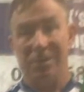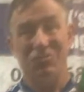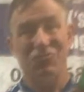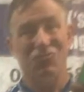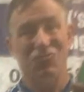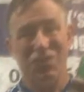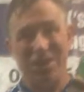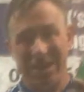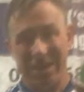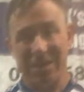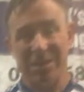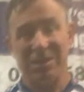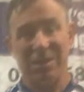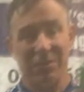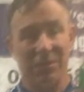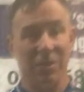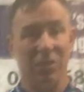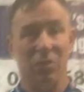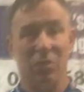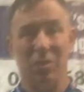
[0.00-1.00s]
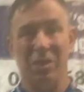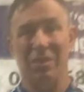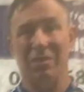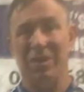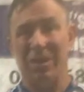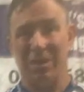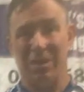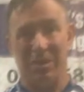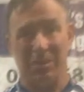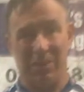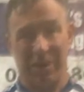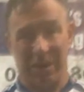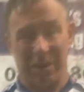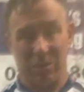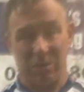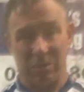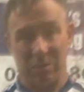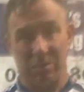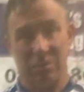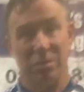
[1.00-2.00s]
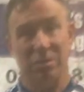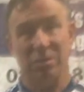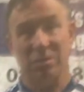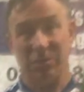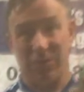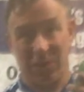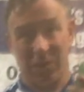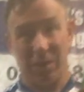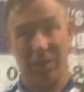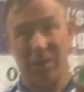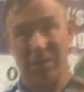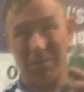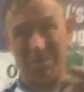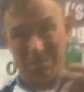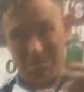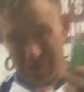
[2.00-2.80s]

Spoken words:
It's really difficult when you're out and about to find